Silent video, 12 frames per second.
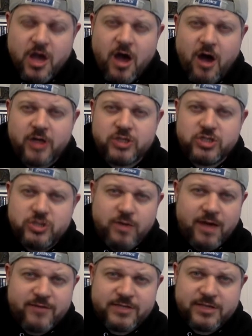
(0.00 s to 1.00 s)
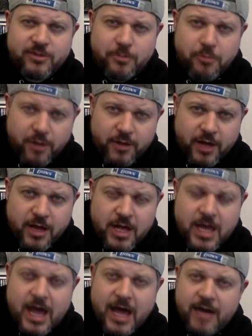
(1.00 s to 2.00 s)
I do have its little brother,
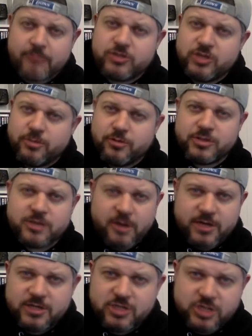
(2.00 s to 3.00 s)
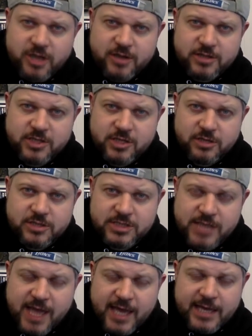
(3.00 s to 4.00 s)
and I'm super excited to show it to you
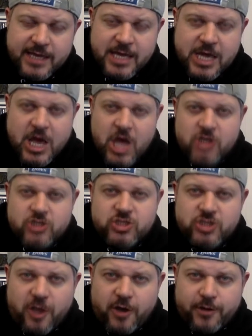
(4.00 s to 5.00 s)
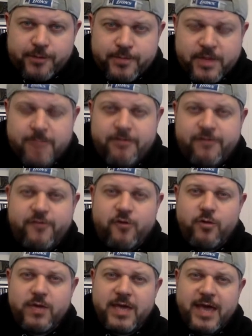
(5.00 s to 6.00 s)
today. So before
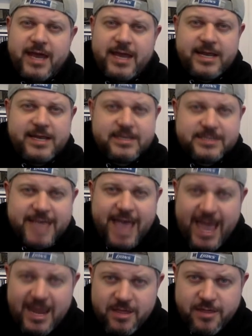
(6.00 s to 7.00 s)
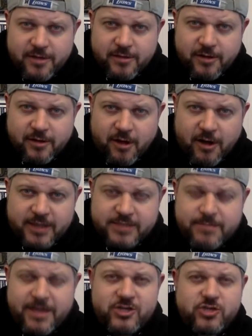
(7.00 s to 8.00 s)
we get into anything though, guys,
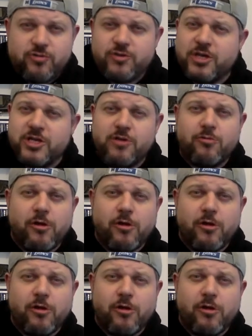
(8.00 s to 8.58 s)
make sure that you